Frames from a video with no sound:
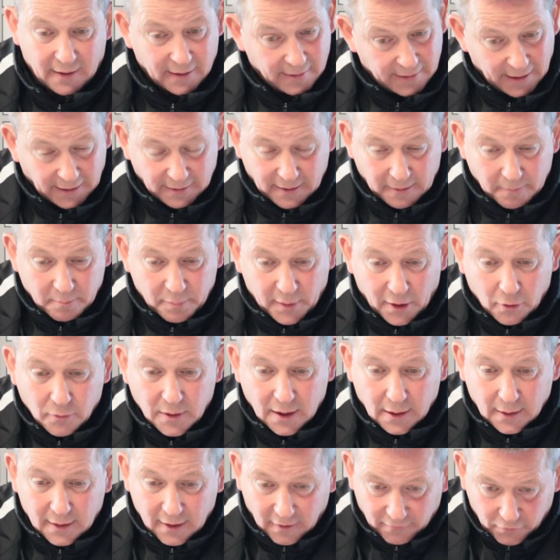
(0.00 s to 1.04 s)
They did it
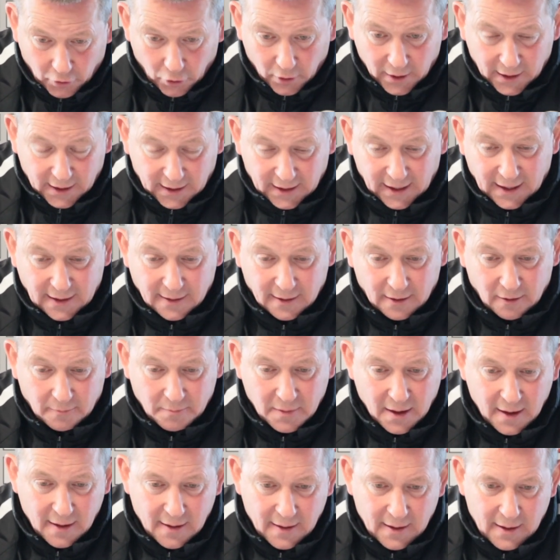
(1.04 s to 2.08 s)
brilliantly, I've got to credit
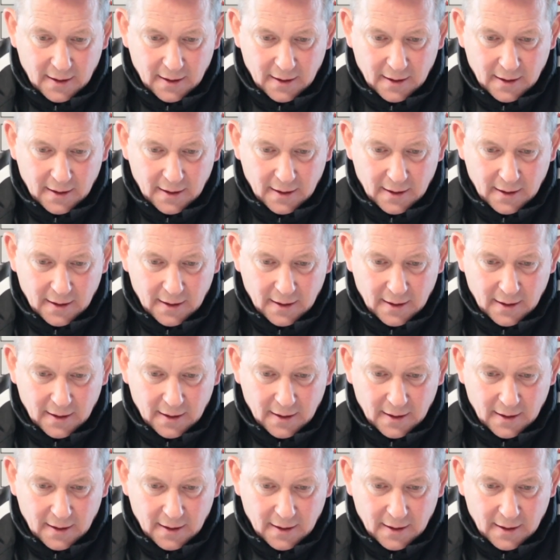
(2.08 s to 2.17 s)
them,